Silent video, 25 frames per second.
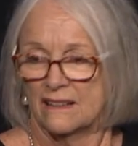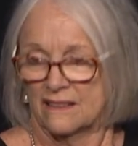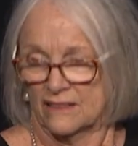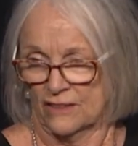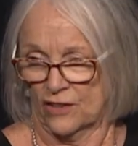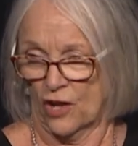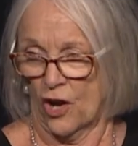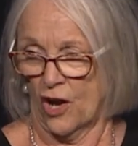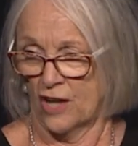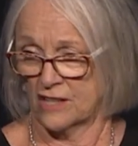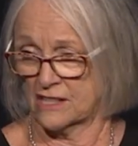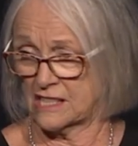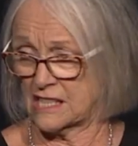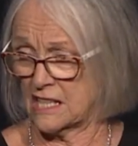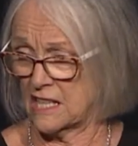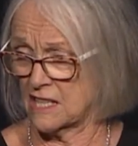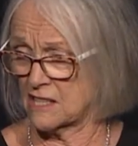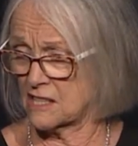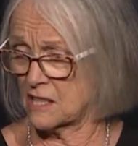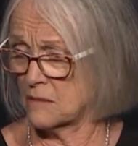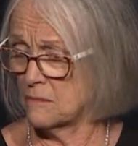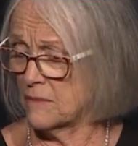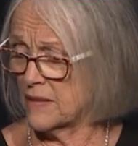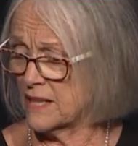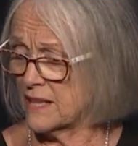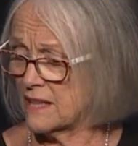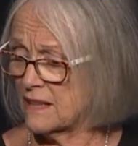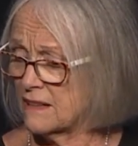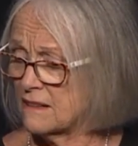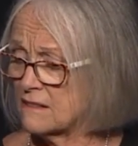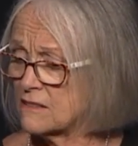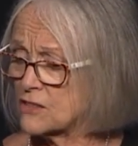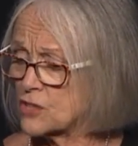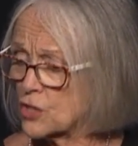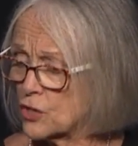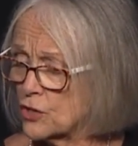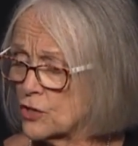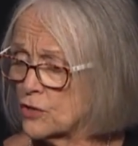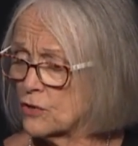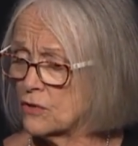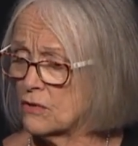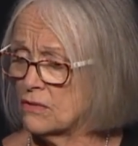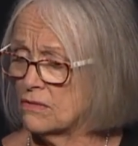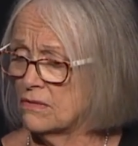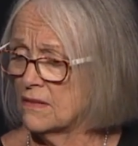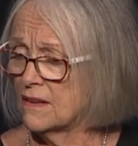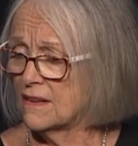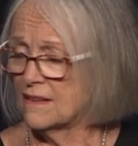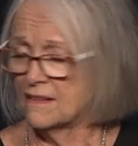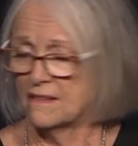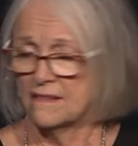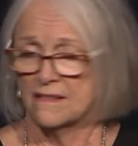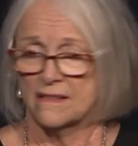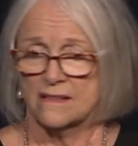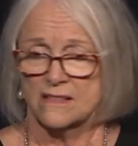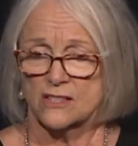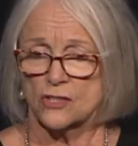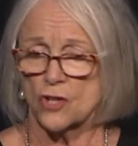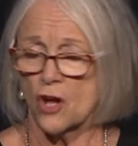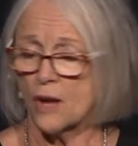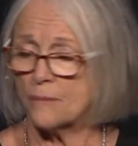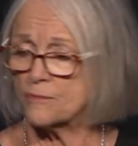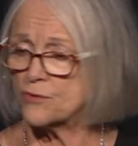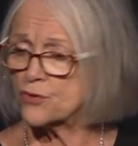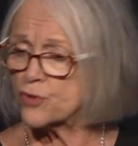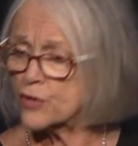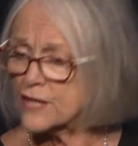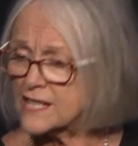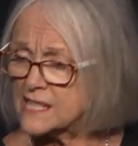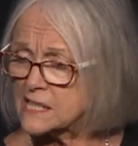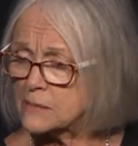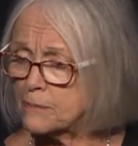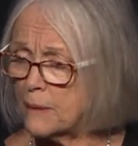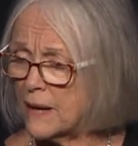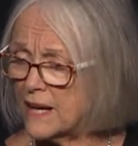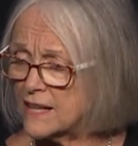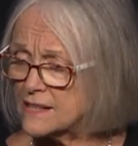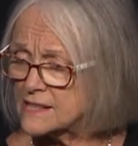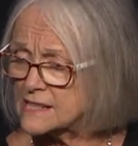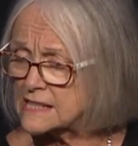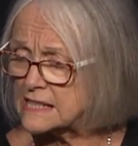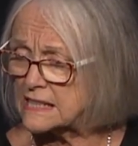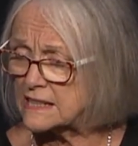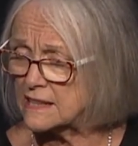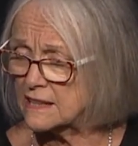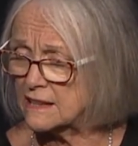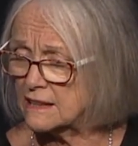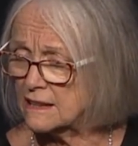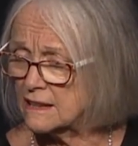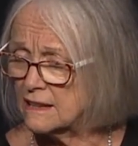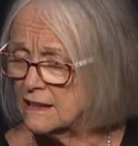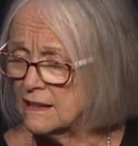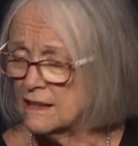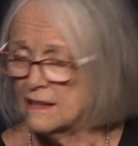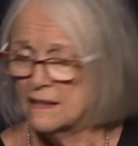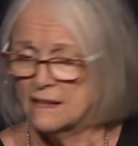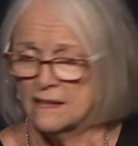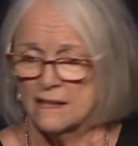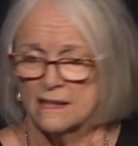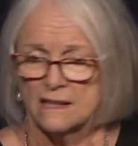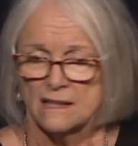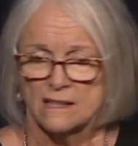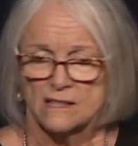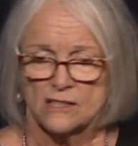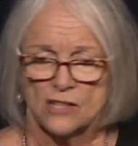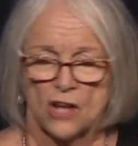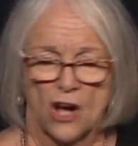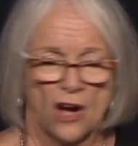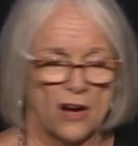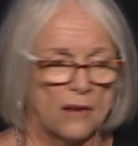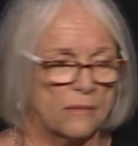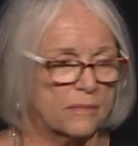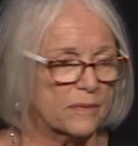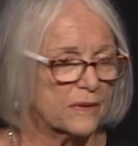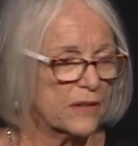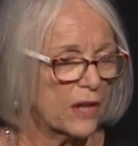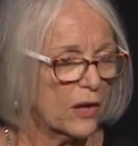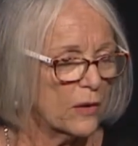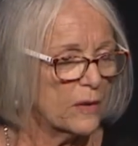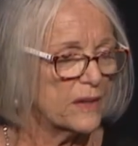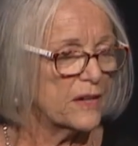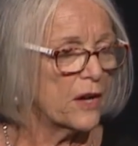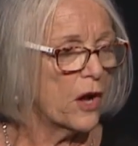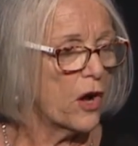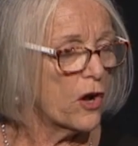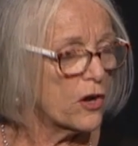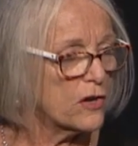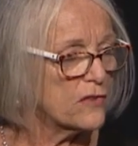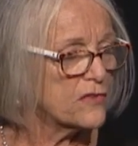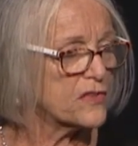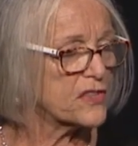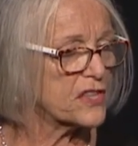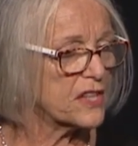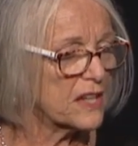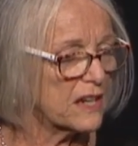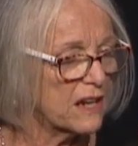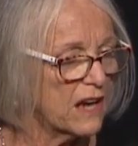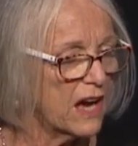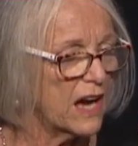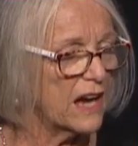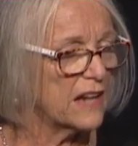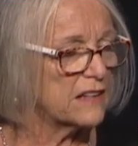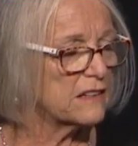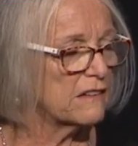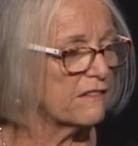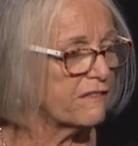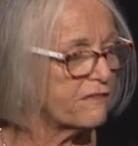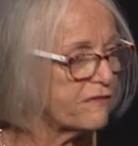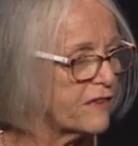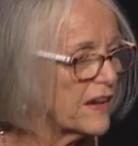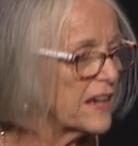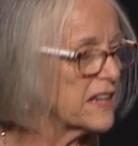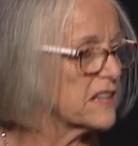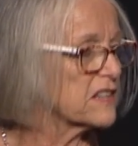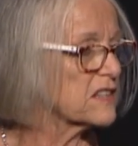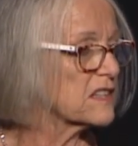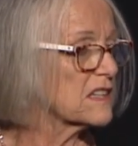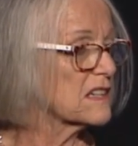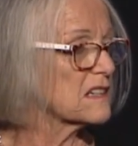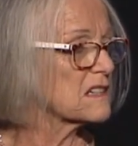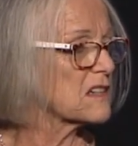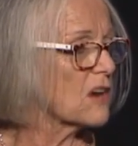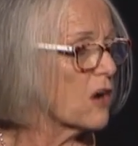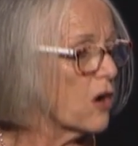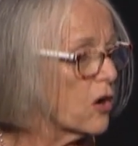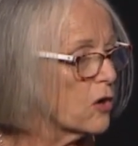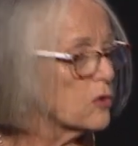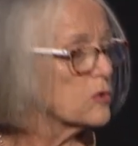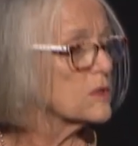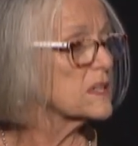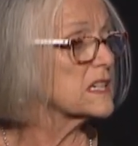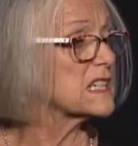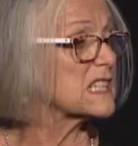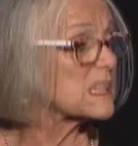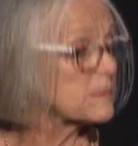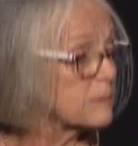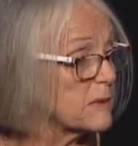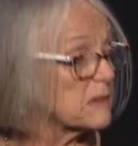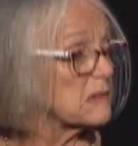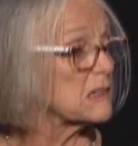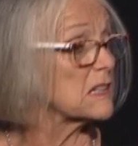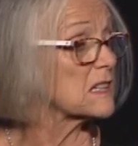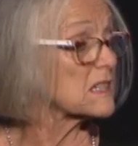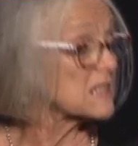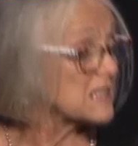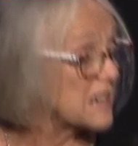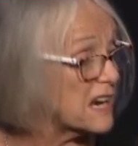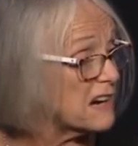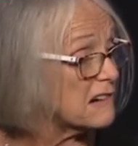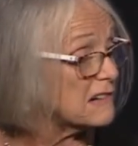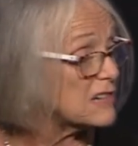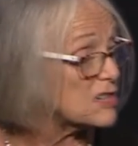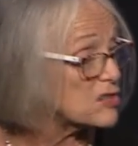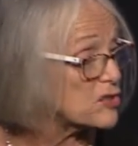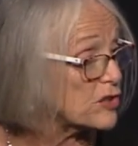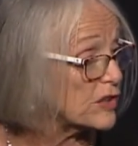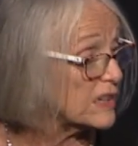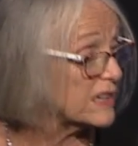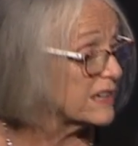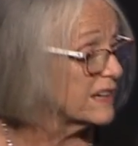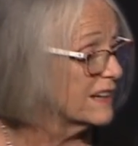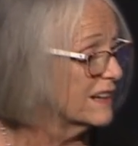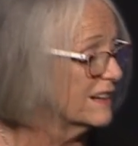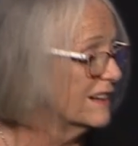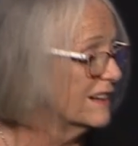God said to me, too, stop trespassing. Stop going over the line of faith into Holy Spirit territory.